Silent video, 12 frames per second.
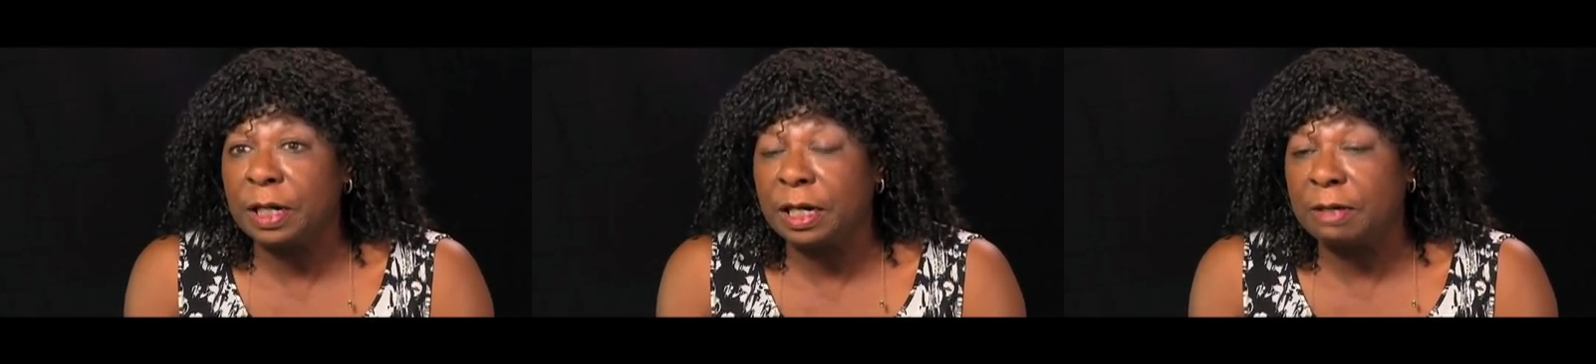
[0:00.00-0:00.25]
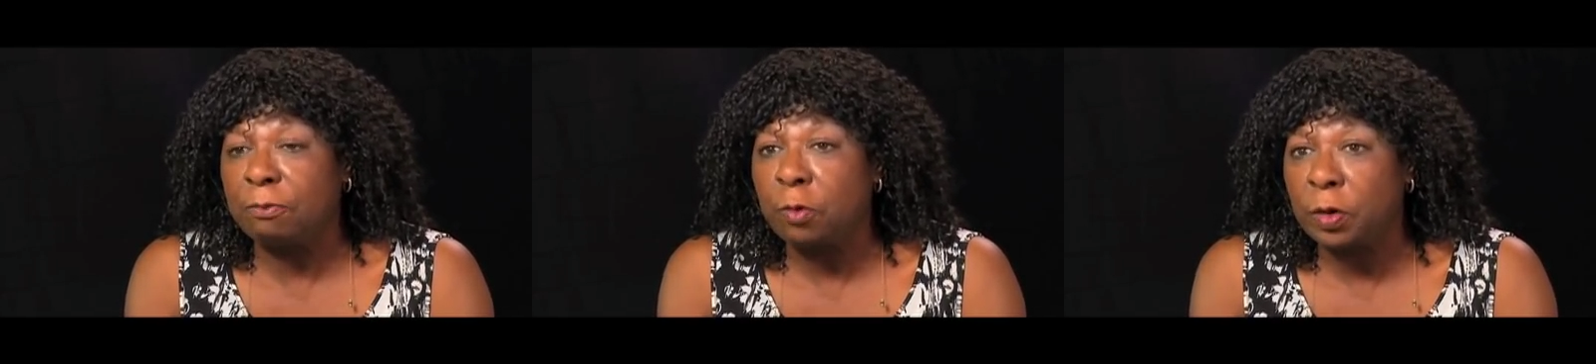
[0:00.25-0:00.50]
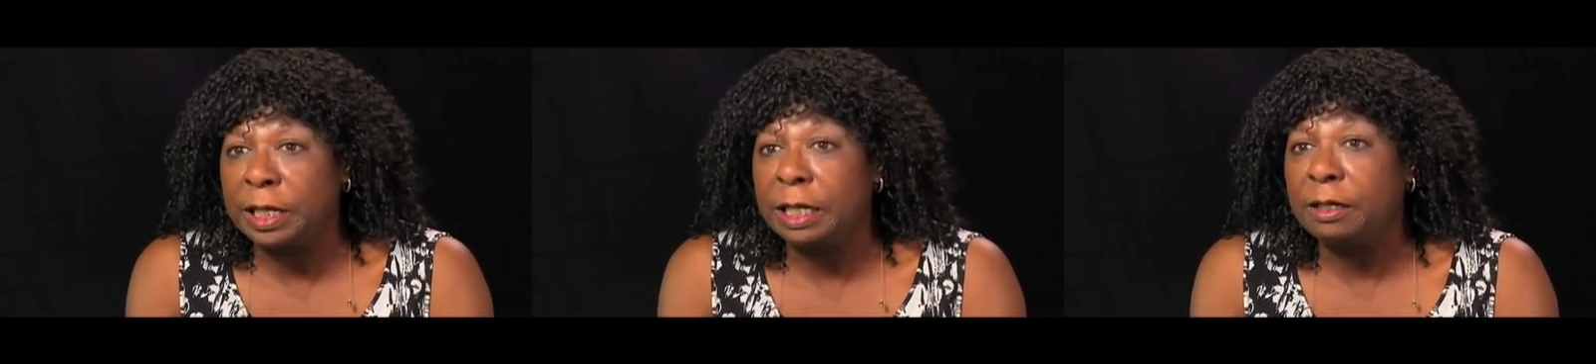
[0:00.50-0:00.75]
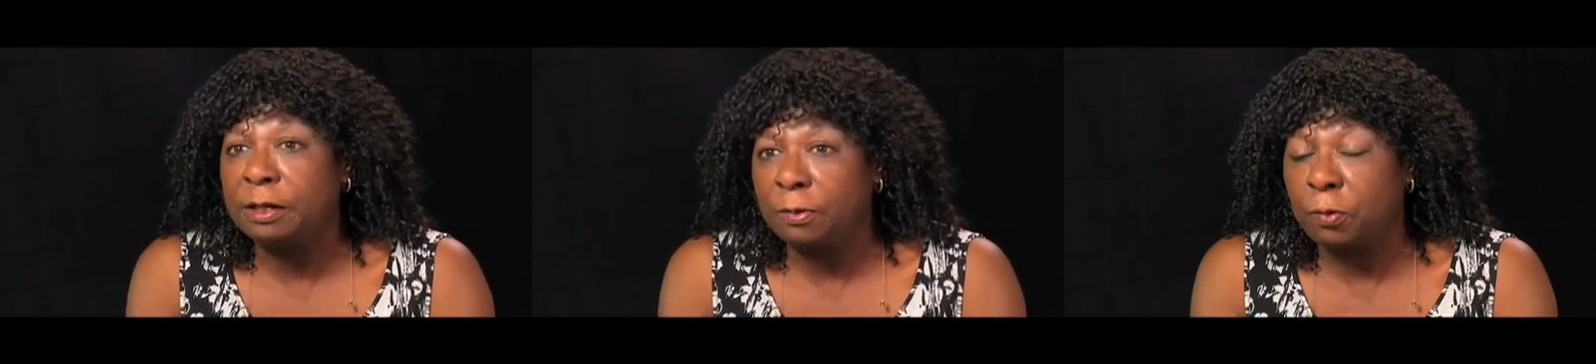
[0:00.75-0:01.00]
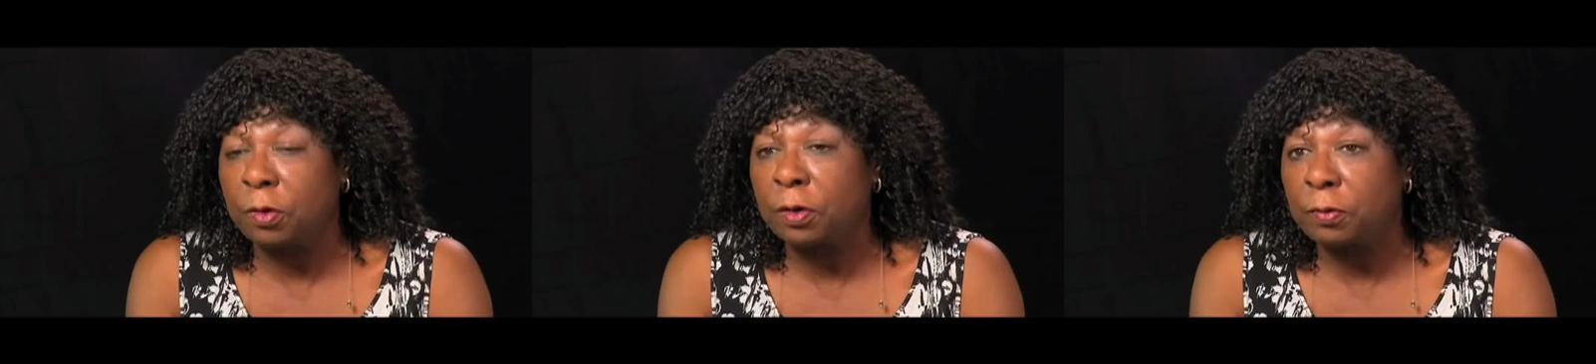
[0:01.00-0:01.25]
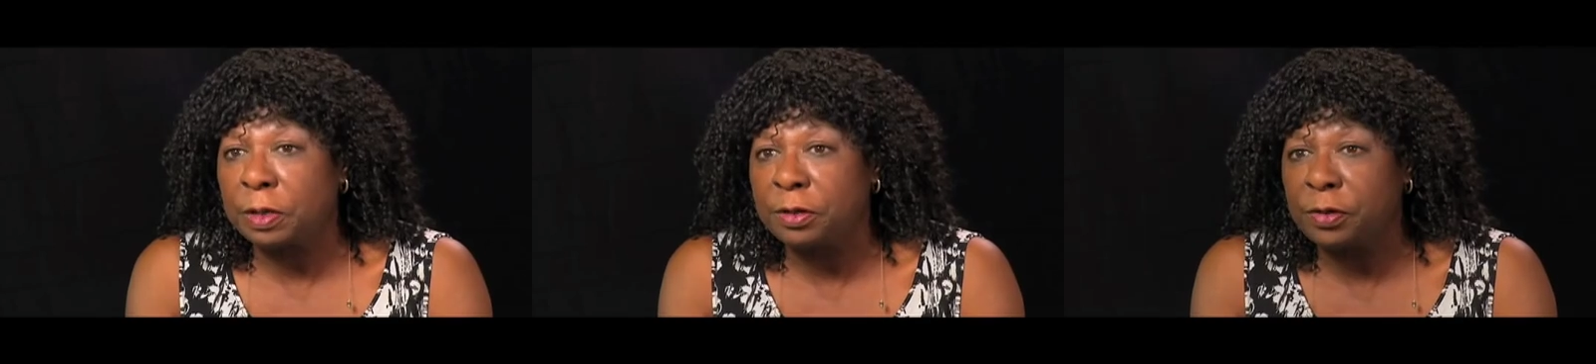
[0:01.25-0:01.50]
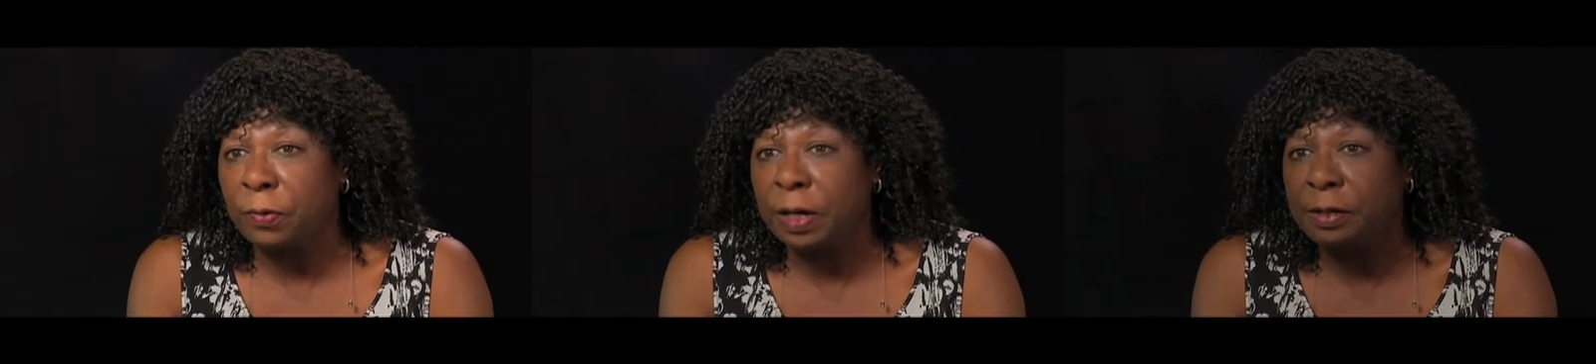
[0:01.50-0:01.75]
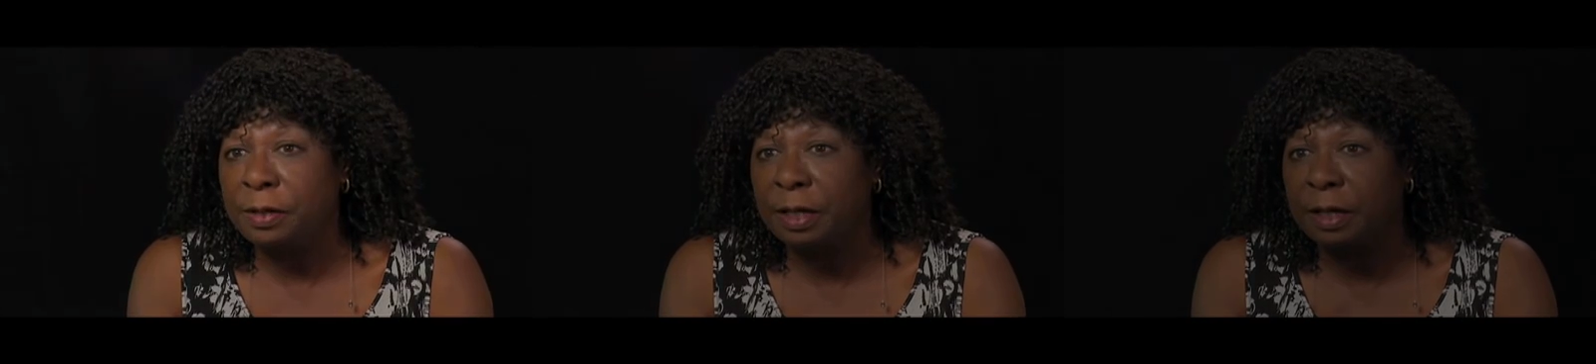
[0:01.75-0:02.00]
in wanting to work with its
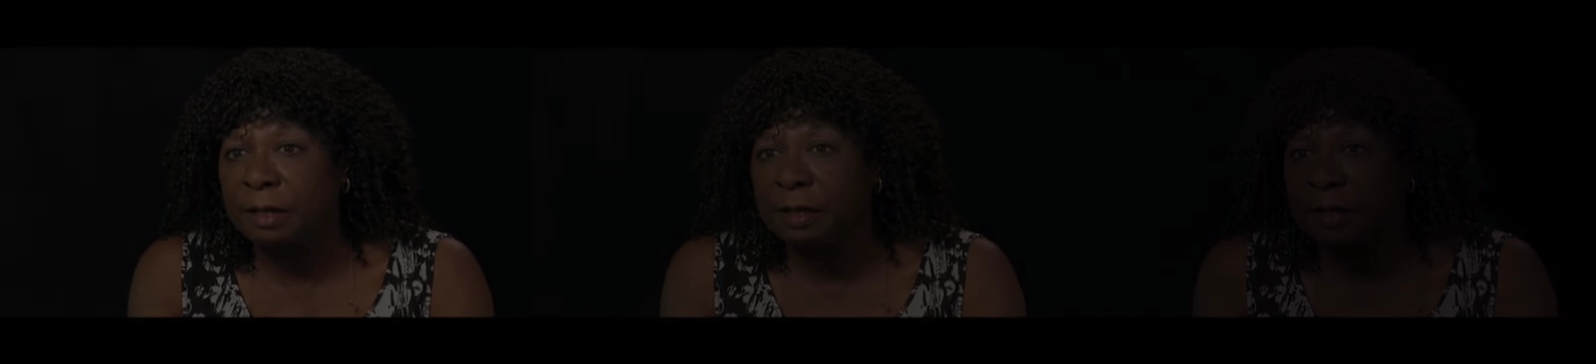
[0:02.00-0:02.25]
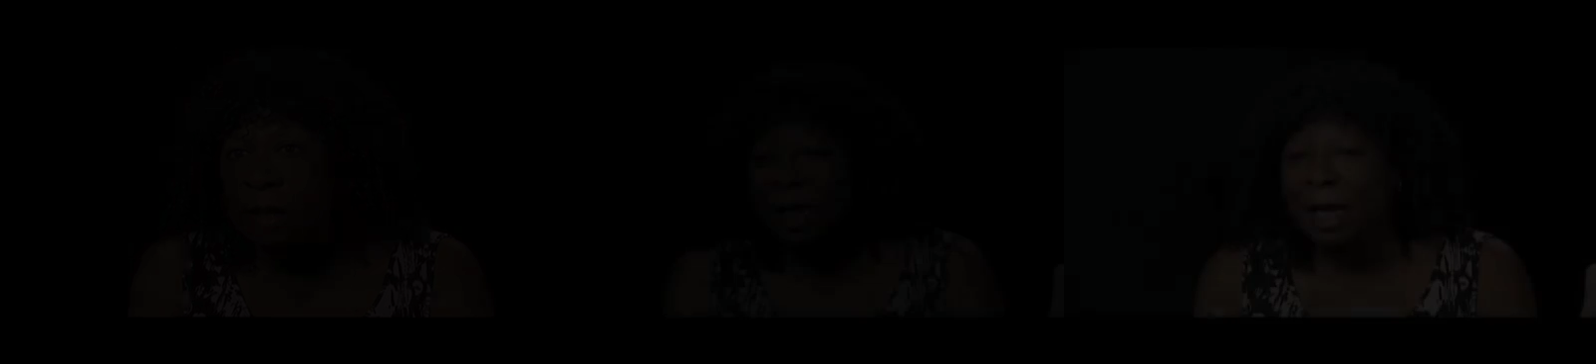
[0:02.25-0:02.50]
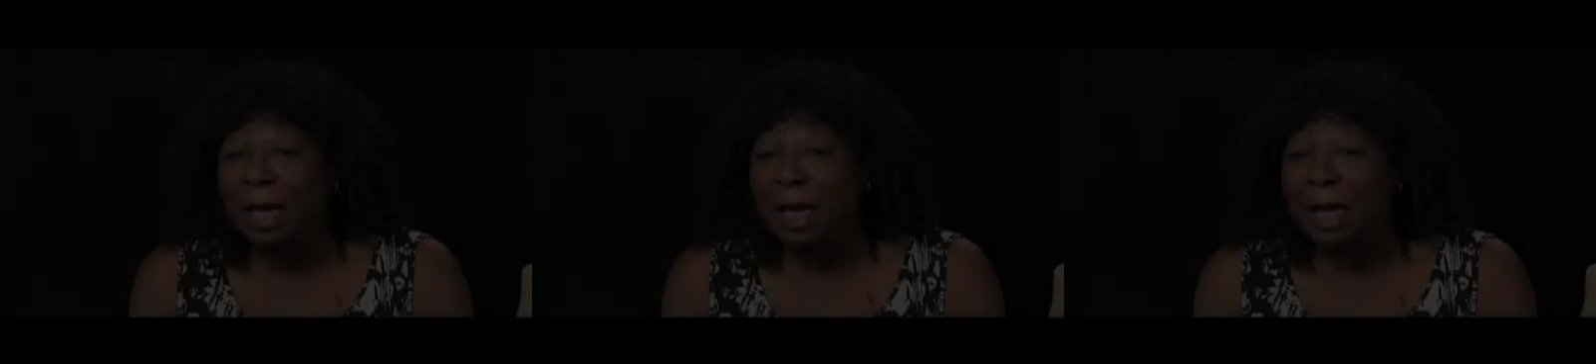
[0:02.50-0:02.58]
residents.